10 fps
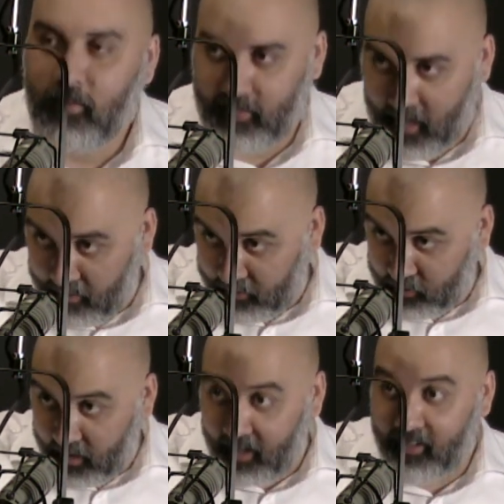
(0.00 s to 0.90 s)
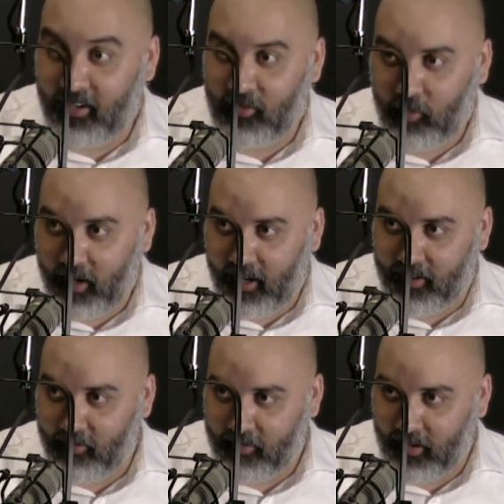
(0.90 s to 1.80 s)
Now that you got it in your
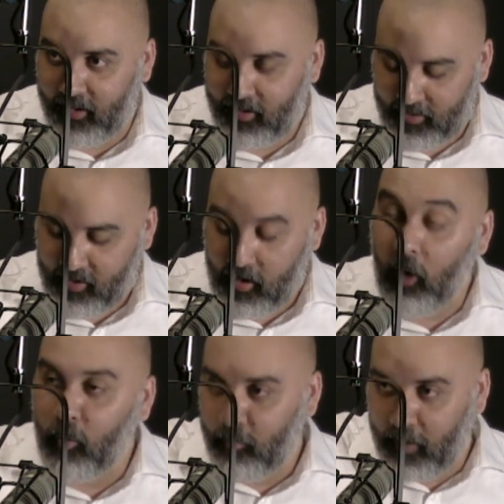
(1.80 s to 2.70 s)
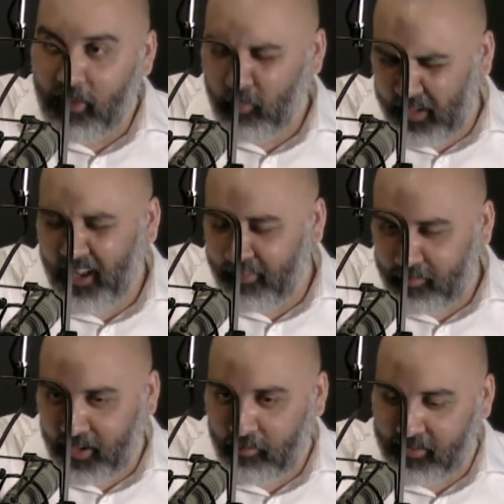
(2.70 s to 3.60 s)
head, okay? Oh, by the way, now that I'm
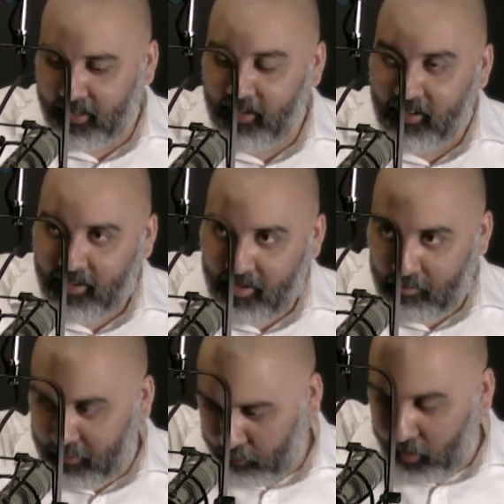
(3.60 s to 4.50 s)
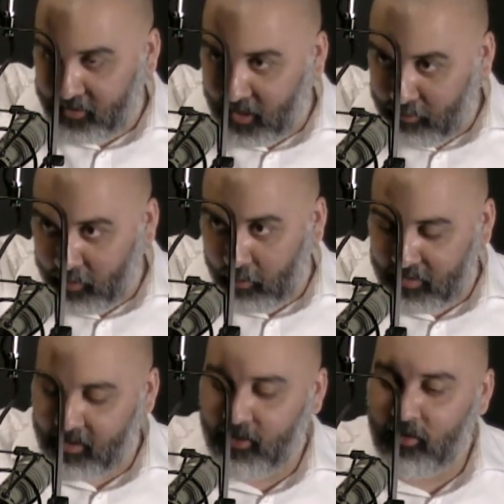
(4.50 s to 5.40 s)
talking about that, before I talk about what I'm going
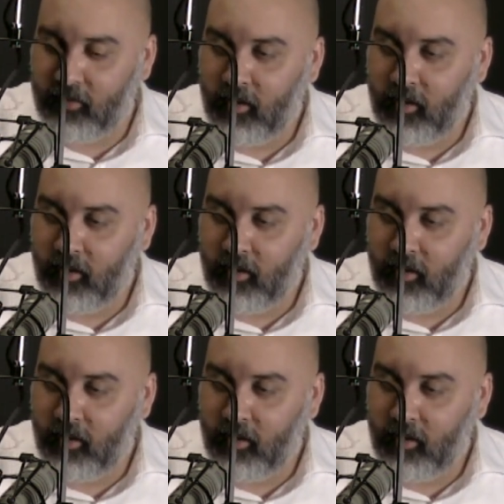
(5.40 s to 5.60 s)
to tell you,